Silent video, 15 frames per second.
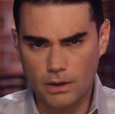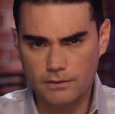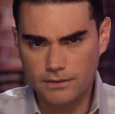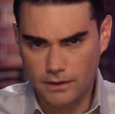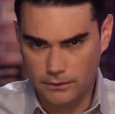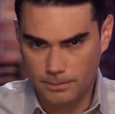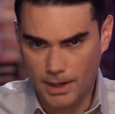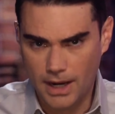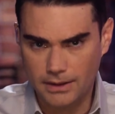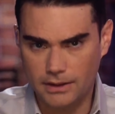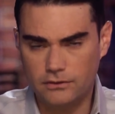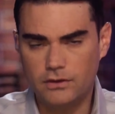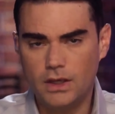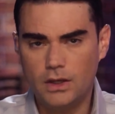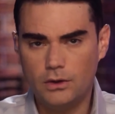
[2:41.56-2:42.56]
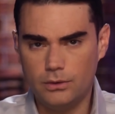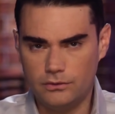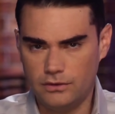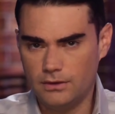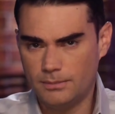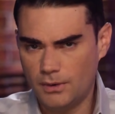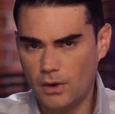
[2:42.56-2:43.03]
One of the other pilots
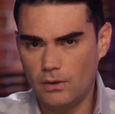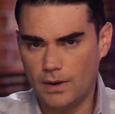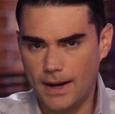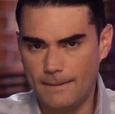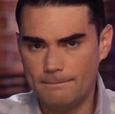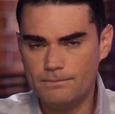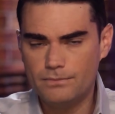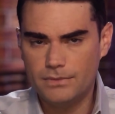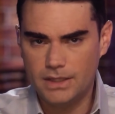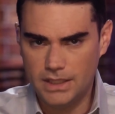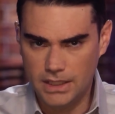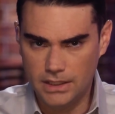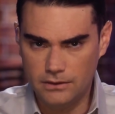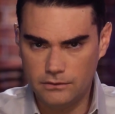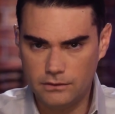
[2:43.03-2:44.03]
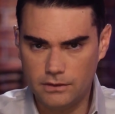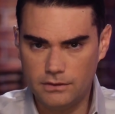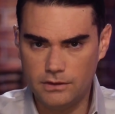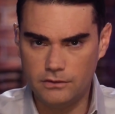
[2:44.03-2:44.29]
who's in the program is